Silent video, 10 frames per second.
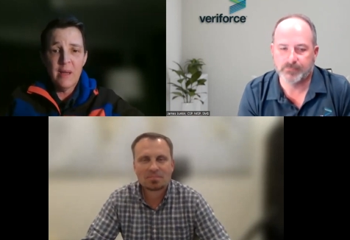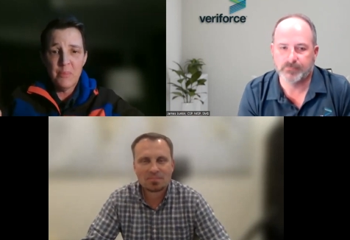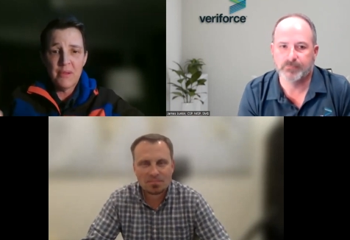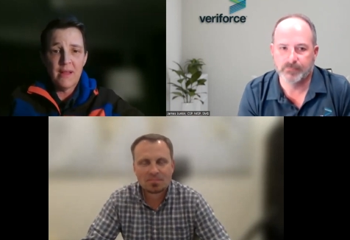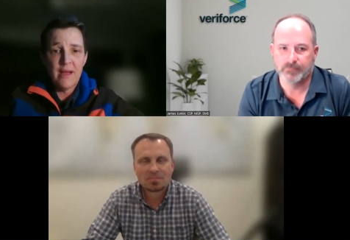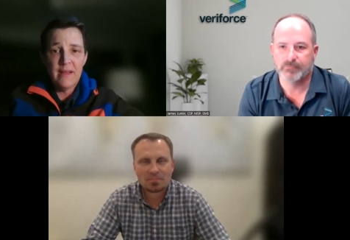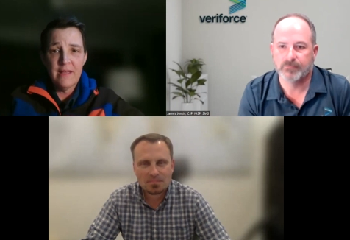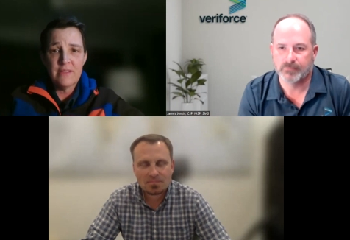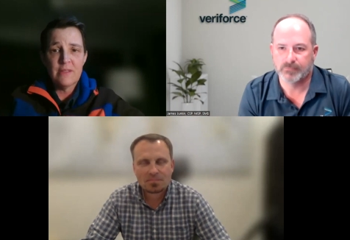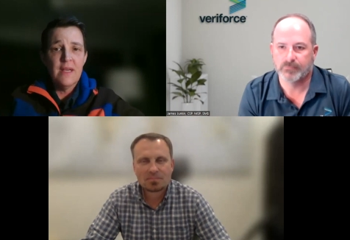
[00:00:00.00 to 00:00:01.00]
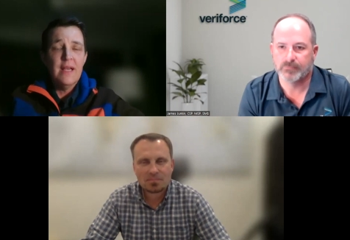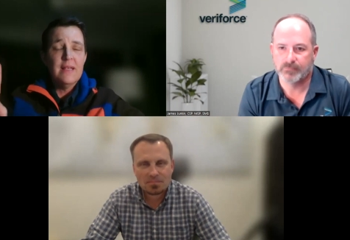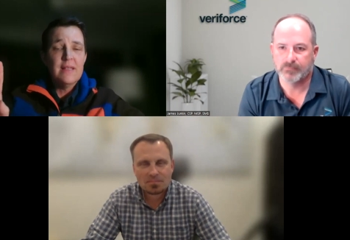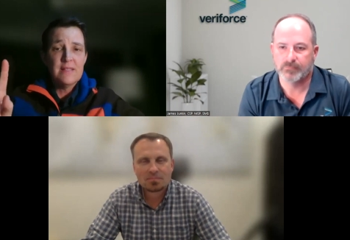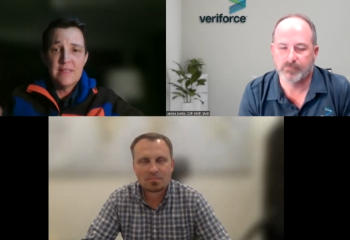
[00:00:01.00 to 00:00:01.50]
Speaker 1: apply this?
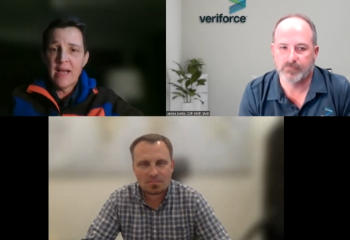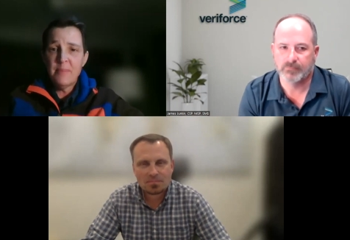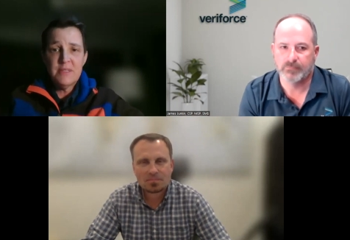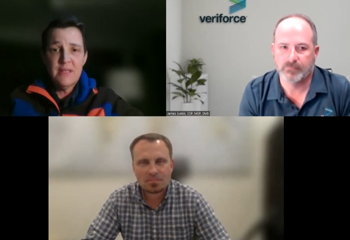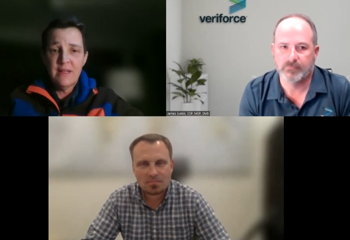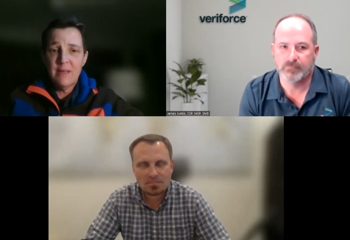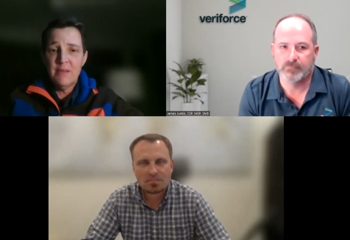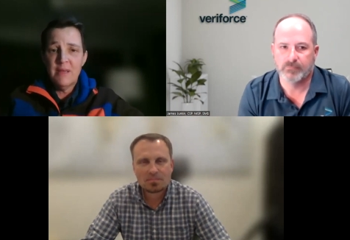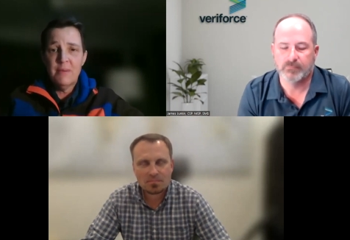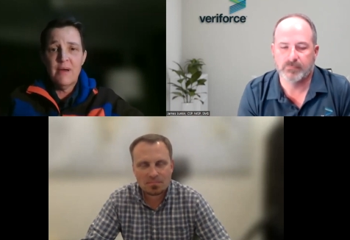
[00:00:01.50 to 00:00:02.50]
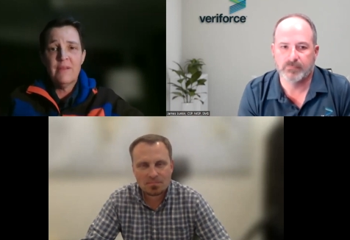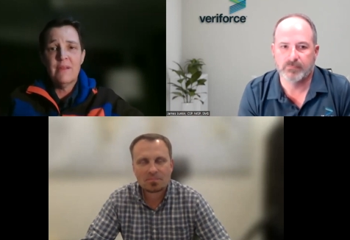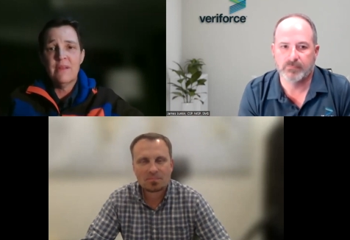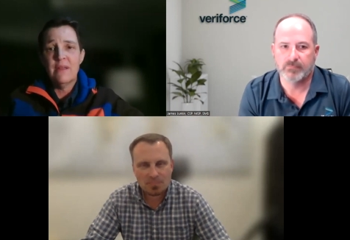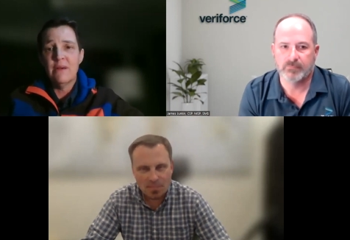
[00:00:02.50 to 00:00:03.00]
Stop telling me about the
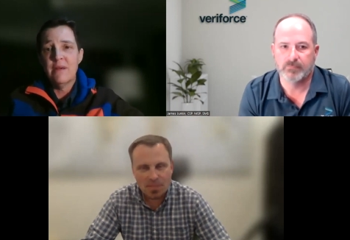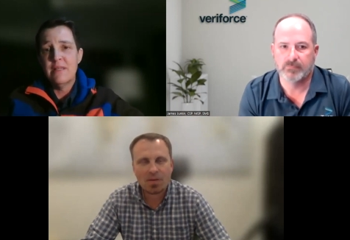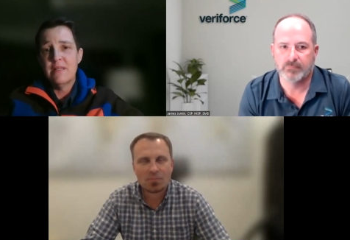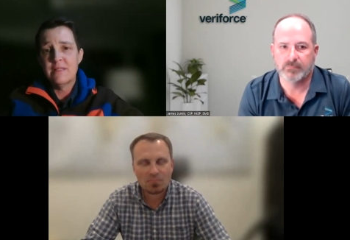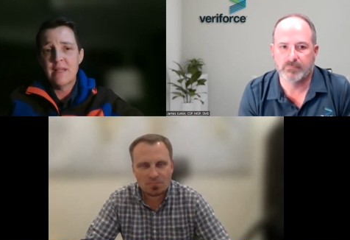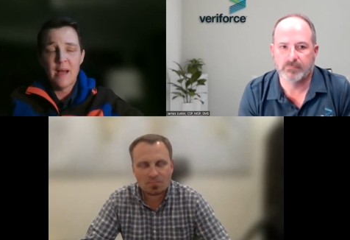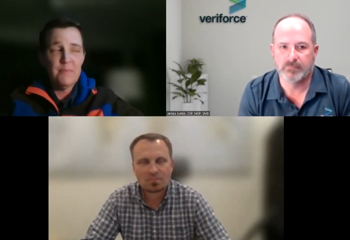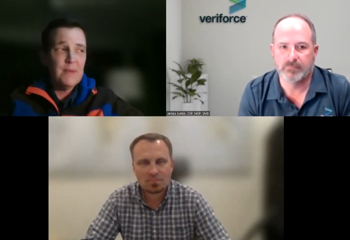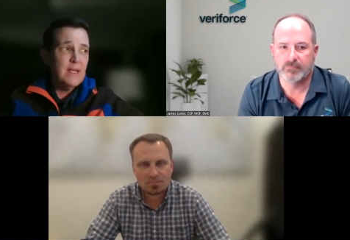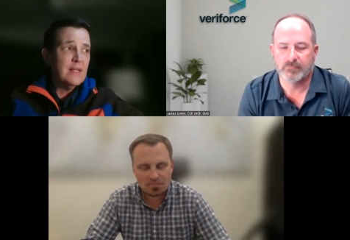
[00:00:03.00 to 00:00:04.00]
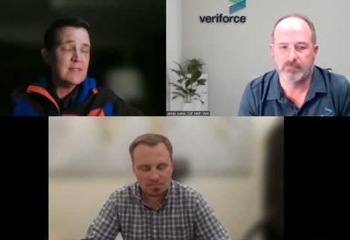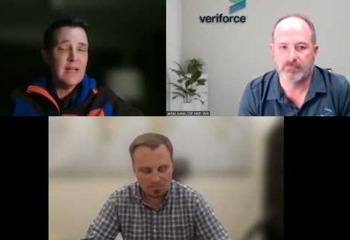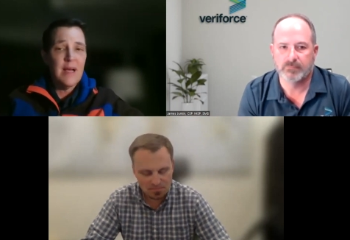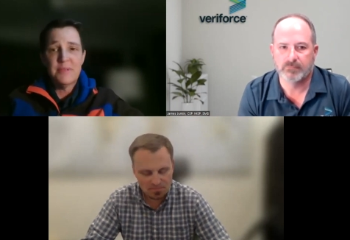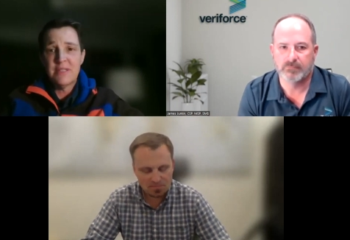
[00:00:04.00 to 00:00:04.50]
theory. Stop
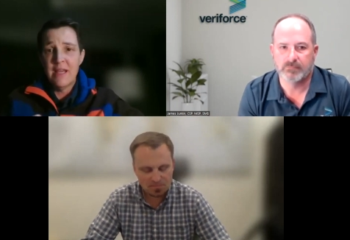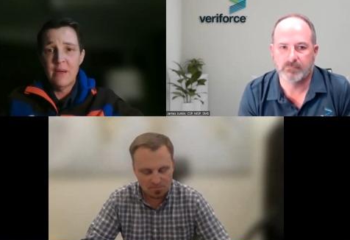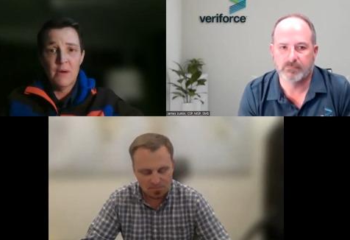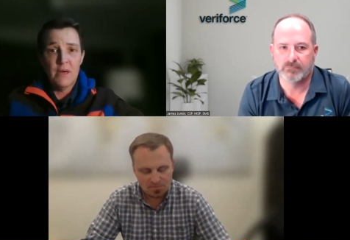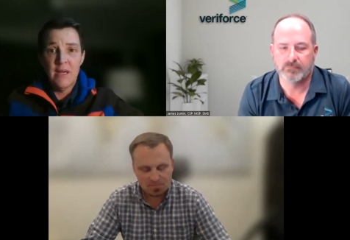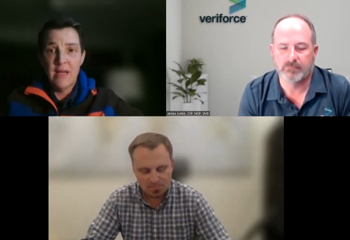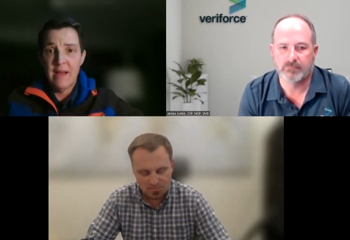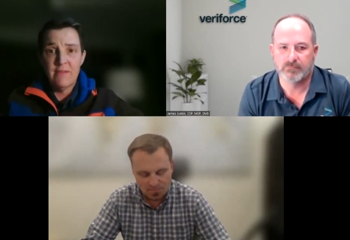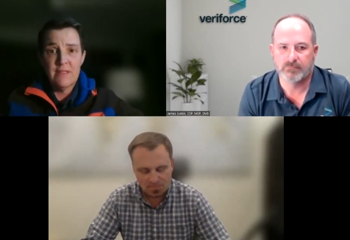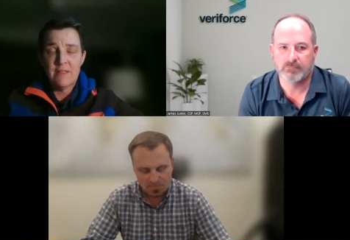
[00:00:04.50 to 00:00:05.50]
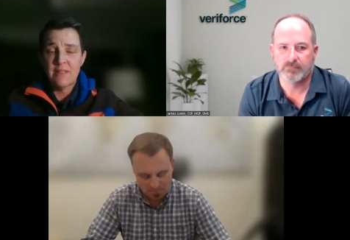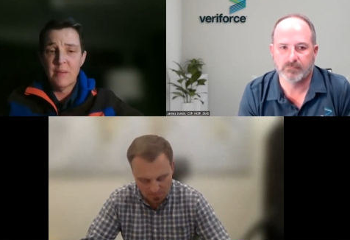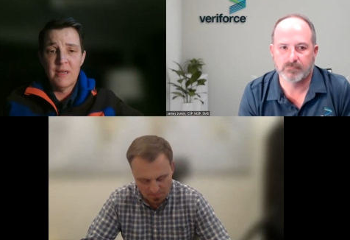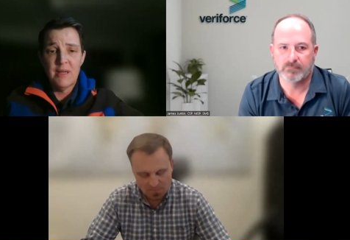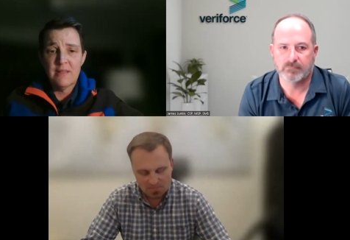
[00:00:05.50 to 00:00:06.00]
stop saying we're going to have this
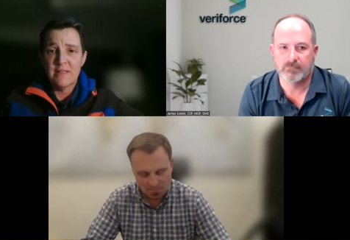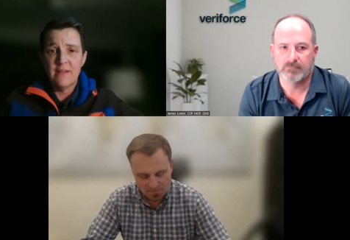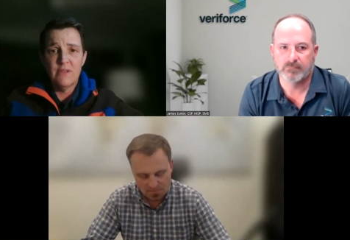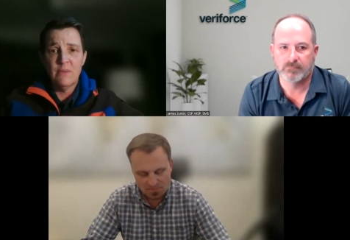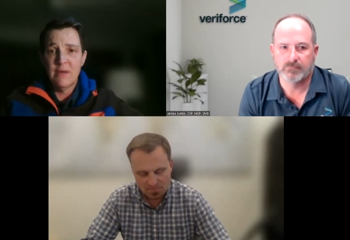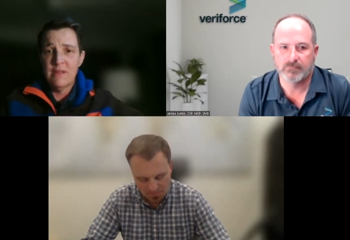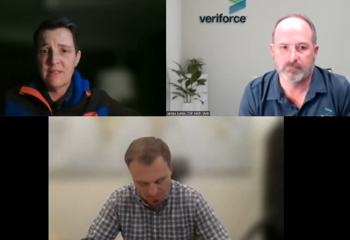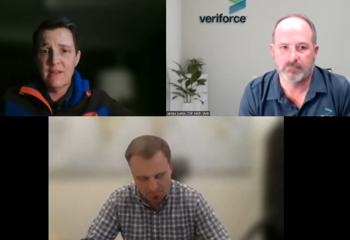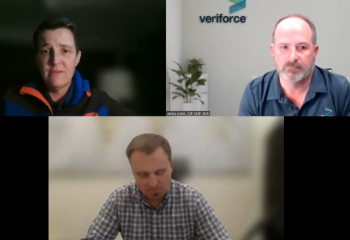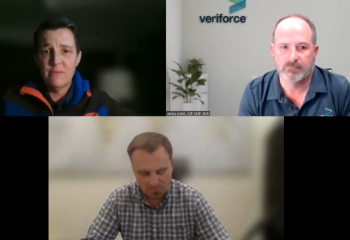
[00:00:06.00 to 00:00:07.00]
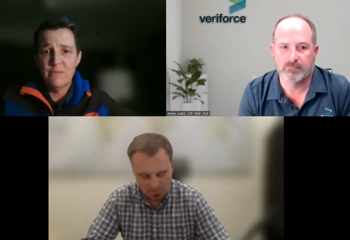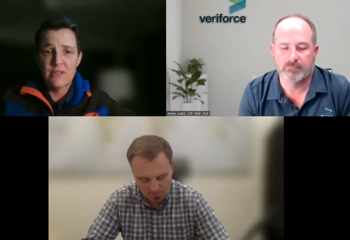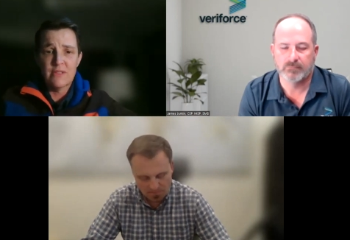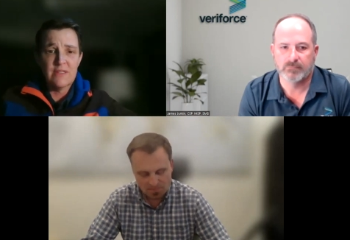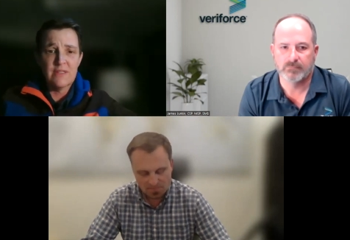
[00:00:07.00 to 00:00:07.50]
summit on safety 1 safe
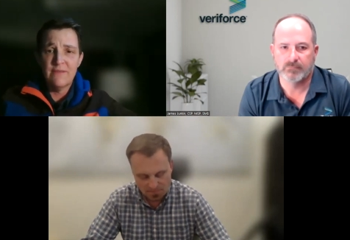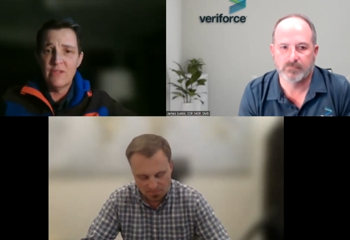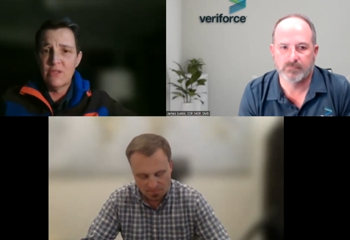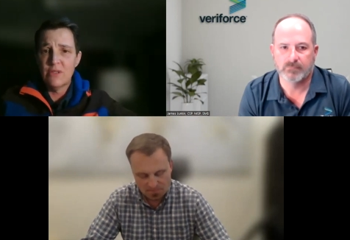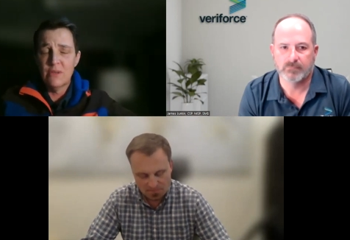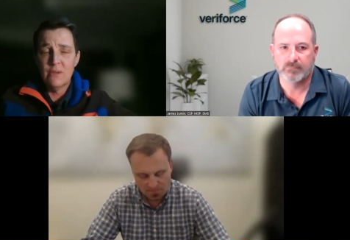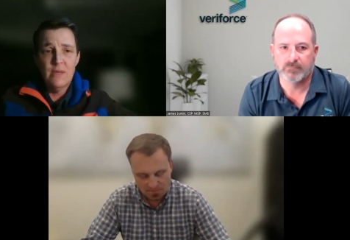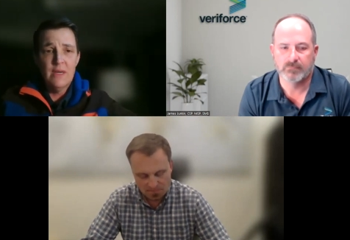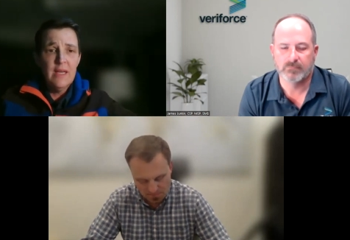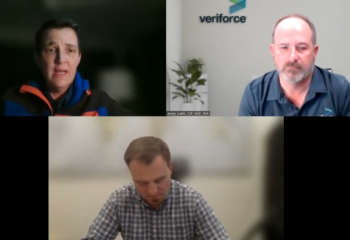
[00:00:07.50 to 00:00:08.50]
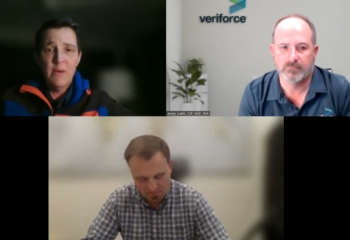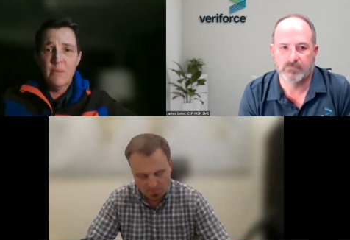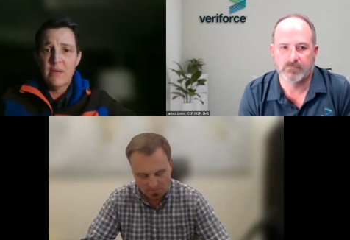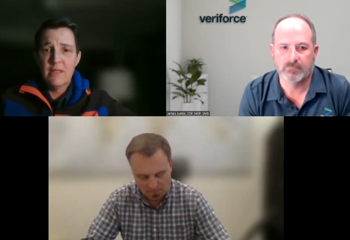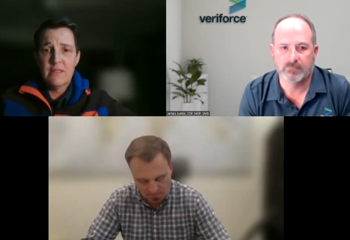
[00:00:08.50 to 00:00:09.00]
versus safety 2 and
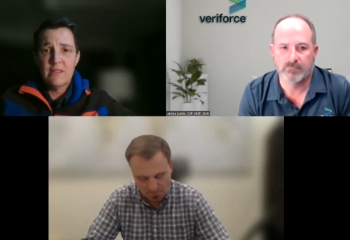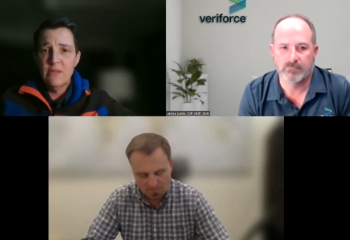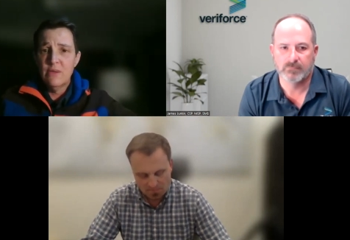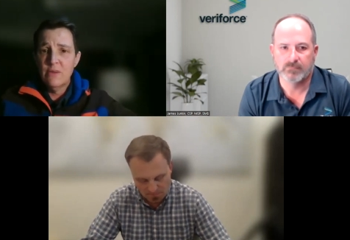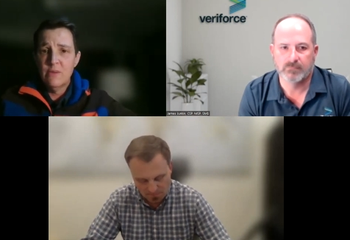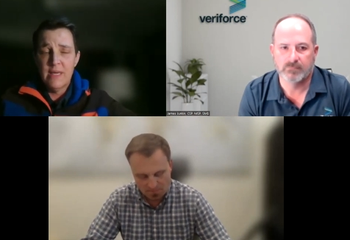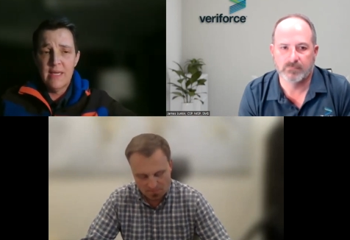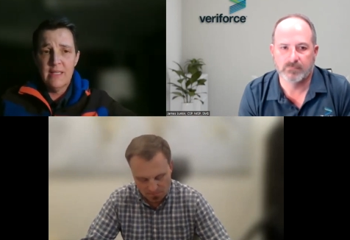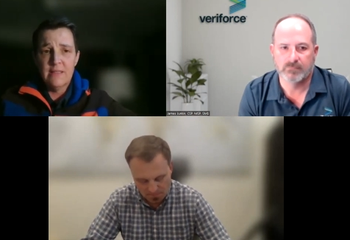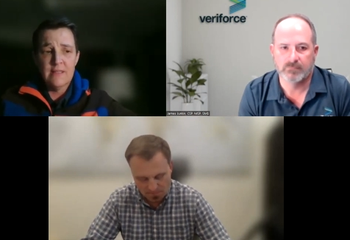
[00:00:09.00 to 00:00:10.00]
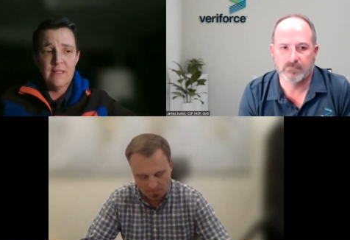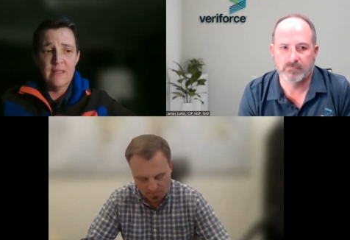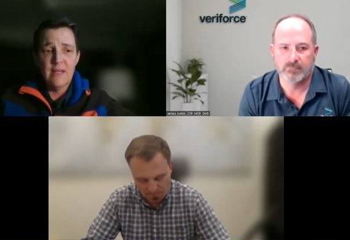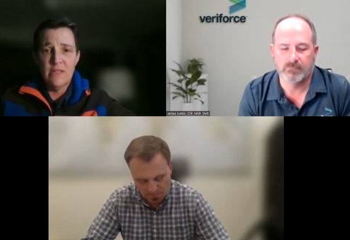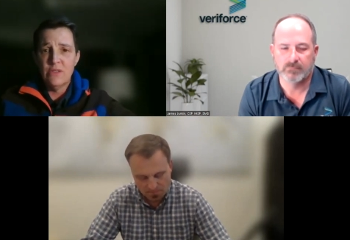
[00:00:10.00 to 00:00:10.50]
we're going to see who wins
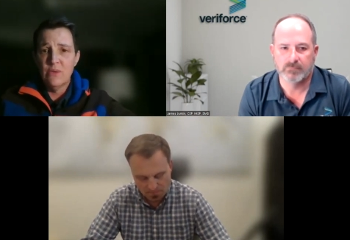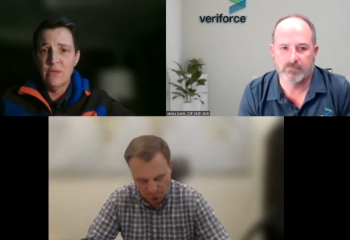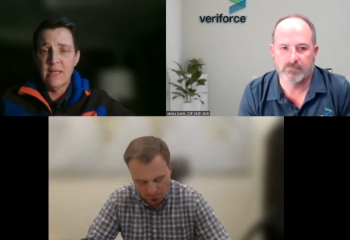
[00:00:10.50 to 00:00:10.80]
and and duke